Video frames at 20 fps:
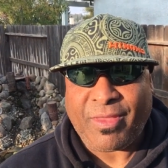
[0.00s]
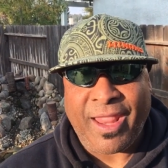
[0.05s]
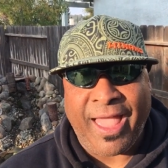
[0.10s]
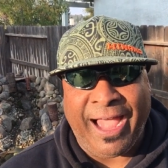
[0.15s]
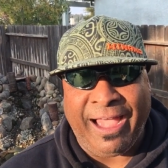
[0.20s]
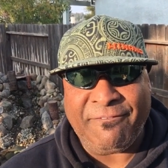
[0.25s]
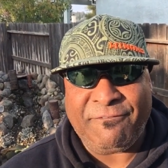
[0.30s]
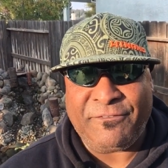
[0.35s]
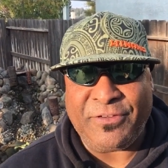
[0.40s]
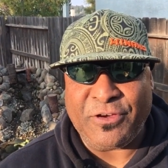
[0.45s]

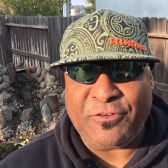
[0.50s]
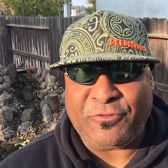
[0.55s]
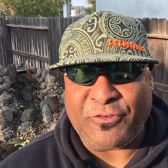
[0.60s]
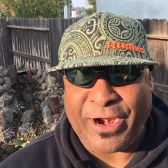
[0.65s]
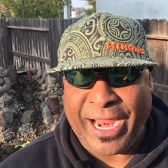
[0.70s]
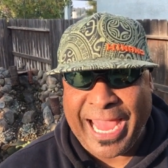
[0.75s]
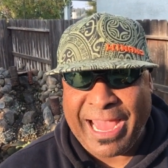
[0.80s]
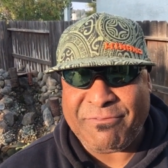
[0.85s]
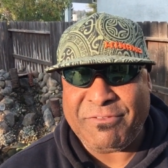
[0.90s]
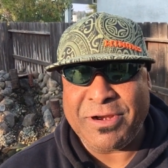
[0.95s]
I feel
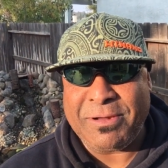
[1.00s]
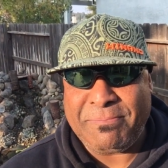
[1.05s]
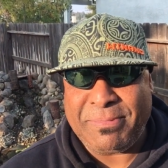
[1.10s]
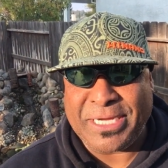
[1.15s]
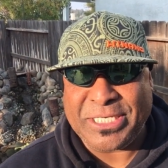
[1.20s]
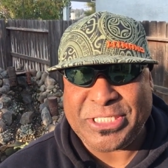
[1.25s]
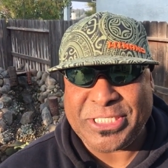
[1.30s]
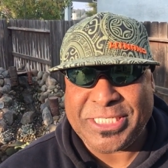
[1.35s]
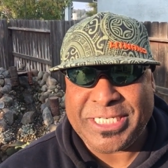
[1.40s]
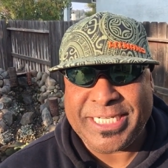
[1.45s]
for having a
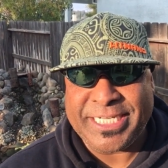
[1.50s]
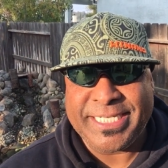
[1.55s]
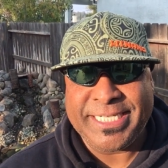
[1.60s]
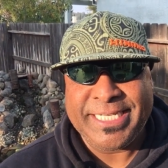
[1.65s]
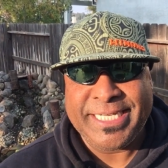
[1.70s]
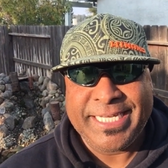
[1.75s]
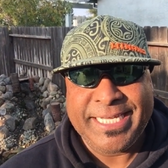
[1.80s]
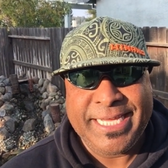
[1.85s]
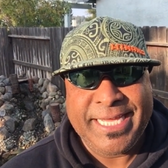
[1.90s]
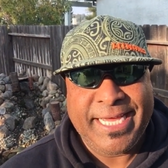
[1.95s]
budget.
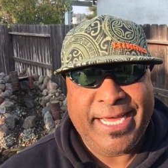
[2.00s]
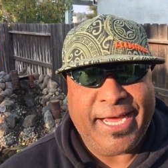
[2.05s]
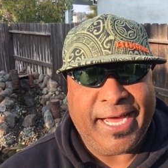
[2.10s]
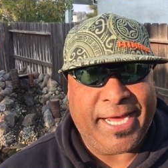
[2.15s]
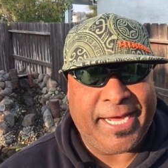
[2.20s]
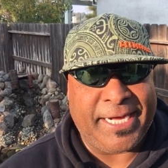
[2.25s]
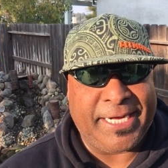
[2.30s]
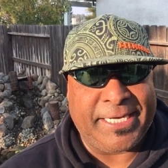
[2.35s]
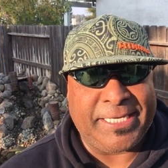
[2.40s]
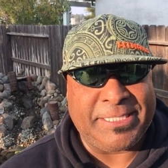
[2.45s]

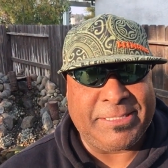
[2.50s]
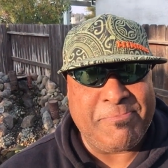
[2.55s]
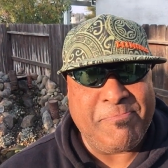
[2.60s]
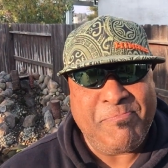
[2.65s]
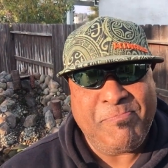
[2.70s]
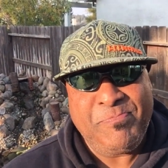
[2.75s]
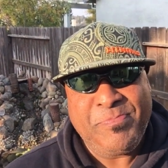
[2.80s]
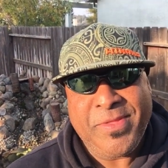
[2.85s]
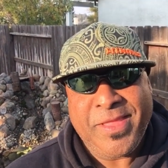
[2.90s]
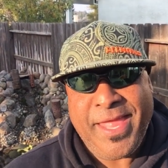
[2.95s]

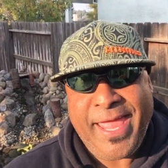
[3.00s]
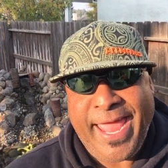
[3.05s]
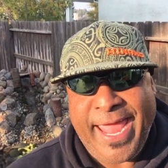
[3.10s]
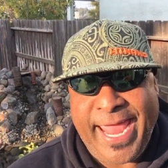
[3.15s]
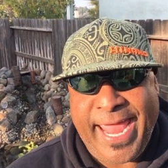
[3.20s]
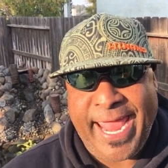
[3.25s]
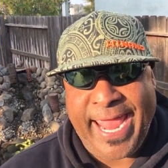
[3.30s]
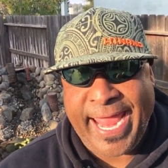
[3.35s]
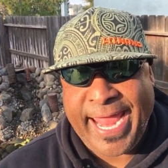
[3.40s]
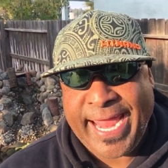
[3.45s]
Um,
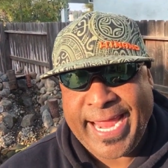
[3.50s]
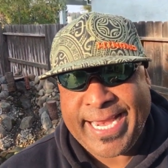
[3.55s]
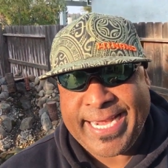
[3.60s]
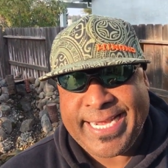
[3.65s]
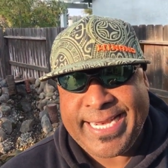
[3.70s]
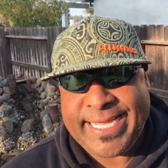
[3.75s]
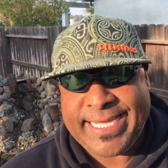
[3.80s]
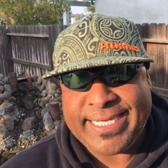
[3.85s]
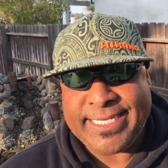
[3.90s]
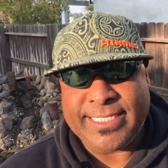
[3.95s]

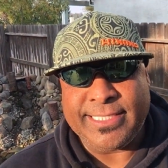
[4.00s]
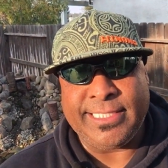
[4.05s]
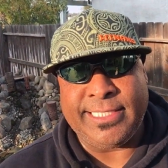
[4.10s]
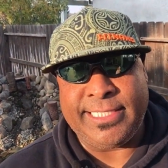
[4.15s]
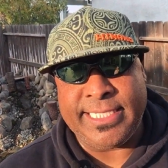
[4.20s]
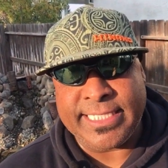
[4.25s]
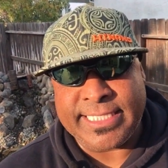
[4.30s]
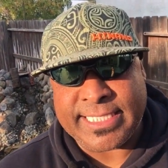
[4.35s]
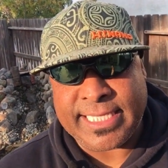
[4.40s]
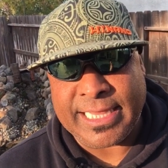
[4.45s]
and
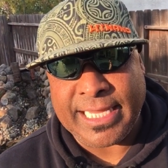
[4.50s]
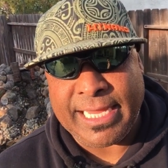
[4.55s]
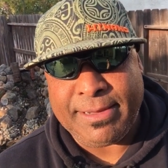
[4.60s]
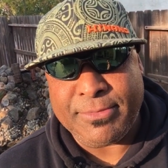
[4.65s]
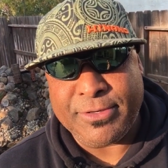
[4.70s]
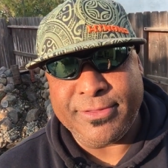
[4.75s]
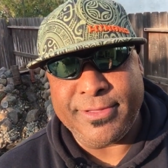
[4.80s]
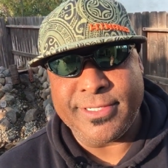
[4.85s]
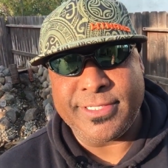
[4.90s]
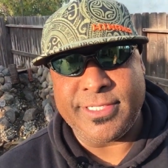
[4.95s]

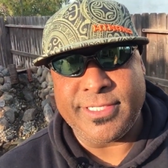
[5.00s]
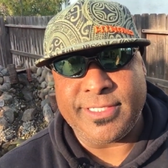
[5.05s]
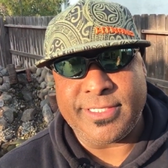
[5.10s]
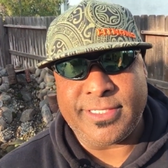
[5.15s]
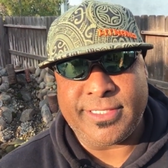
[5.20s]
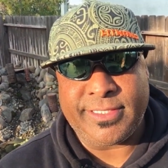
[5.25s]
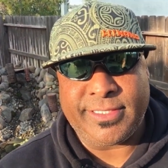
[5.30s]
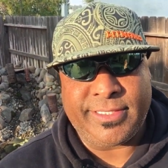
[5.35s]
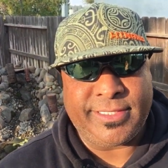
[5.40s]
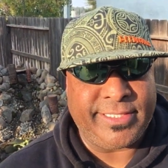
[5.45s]
disclaimer, this
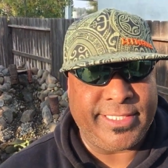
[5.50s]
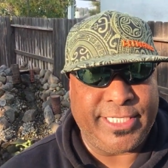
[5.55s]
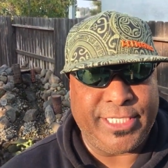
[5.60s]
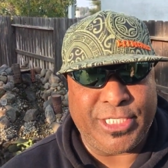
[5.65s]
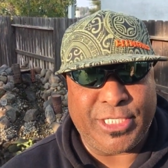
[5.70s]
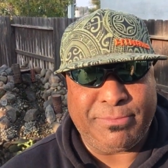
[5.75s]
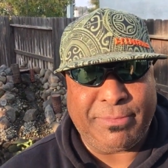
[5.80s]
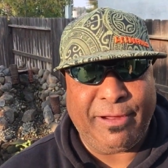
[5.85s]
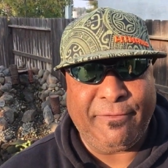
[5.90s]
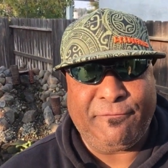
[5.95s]
is, you
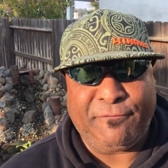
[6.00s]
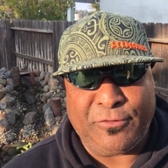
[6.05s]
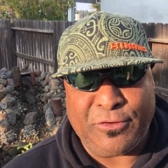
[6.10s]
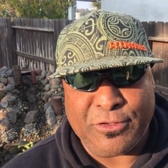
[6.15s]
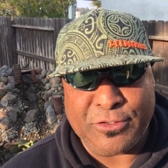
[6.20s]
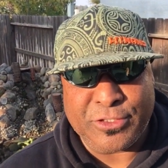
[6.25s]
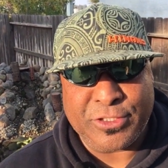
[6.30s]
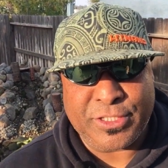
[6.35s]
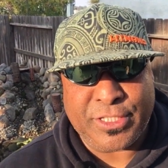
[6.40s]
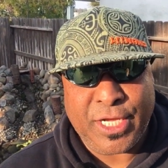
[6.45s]
know, my
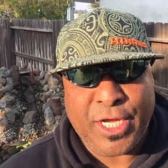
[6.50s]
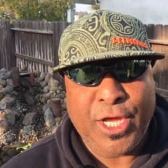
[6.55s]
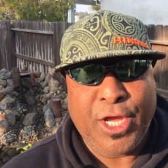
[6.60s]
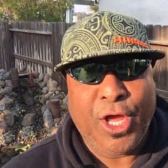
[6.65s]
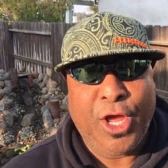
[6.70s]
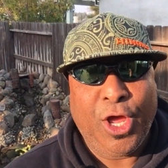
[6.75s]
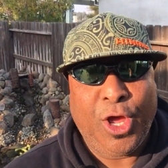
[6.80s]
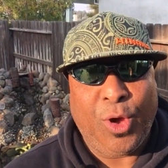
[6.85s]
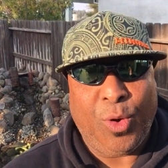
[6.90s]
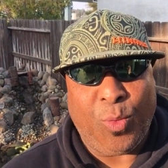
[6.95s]
first
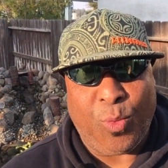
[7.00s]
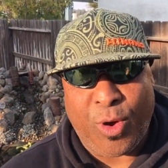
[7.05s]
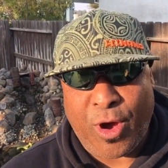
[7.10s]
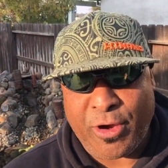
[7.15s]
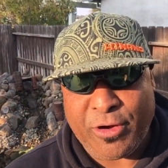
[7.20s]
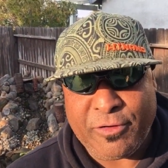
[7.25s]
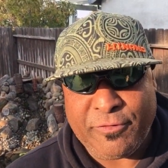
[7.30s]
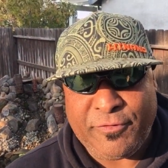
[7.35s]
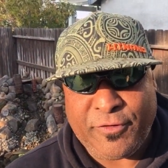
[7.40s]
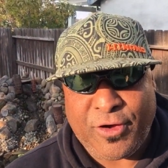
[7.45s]

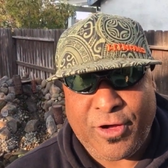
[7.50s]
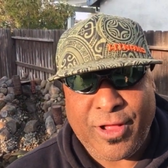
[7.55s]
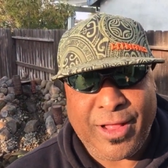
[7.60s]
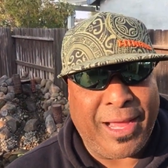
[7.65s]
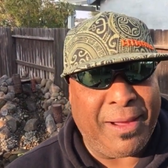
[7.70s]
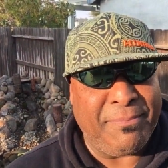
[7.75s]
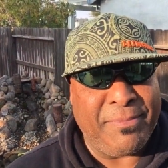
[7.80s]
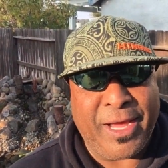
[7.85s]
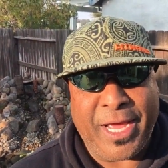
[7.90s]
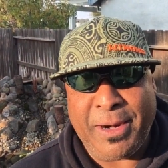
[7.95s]
waterfall.
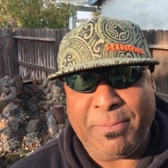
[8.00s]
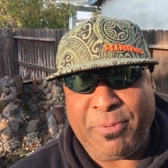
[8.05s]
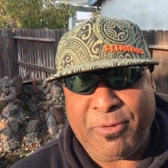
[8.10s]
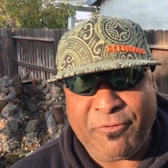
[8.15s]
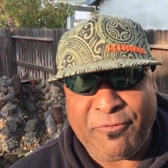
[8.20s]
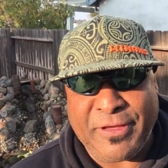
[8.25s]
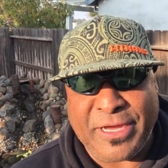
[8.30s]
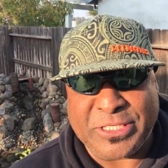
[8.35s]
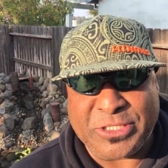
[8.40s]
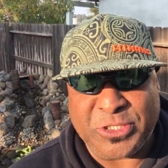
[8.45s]
I'm not a
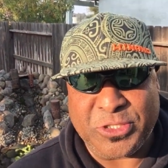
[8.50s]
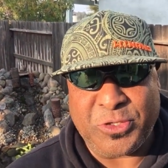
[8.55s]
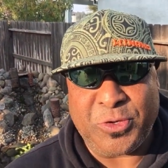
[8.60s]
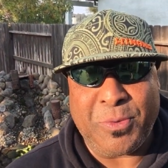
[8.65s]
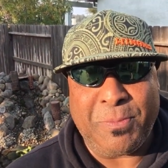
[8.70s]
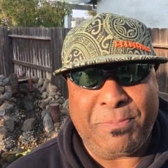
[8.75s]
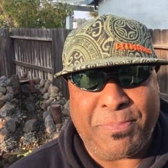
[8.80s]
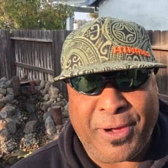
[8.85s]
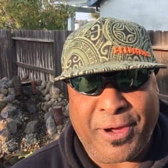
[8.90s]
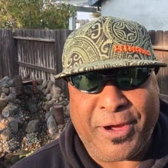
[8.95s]

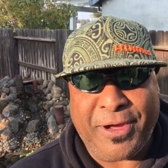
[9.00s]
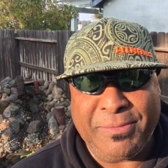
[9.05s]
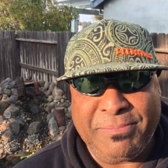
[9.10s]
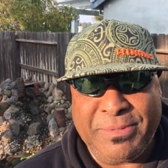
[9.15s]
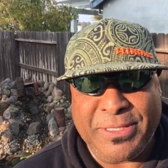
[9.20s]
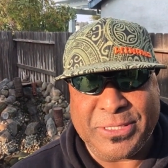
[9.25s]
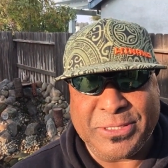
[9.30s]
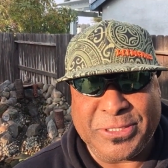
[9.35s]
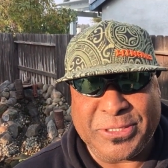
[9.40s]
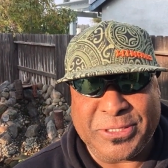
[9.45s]
professional pond
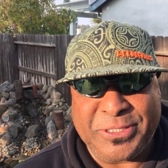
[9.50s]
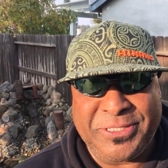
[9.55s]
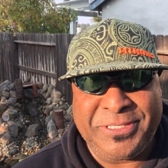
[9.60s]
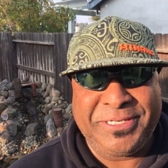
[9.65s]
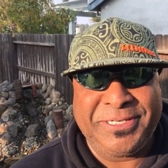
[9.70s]
builder.